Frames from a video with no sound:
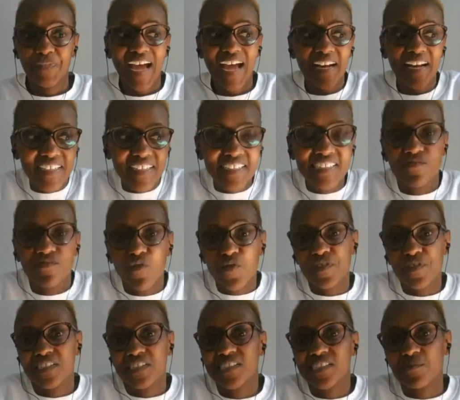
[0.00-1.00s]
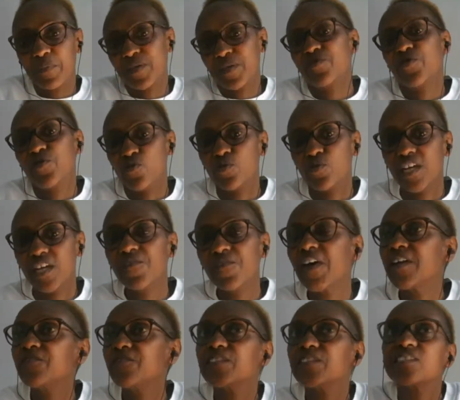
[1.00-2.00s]
at least for this period,
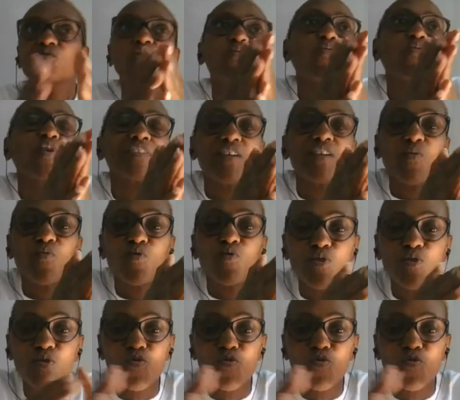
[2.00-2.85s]
even if it's not what they would